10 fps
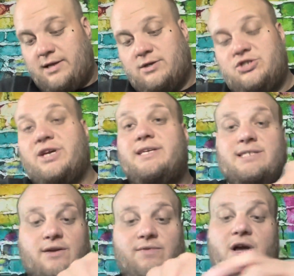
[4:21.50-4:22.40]
tricky
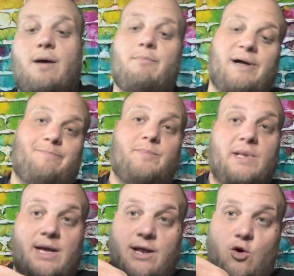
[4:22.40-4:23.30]
son of a gun, but
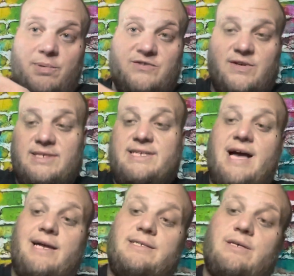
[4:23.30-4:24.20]
it opens from the
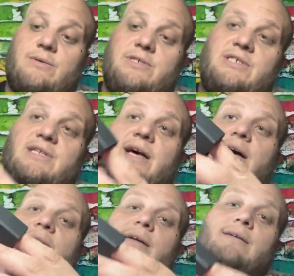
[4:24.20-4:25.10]
side, so we'll just come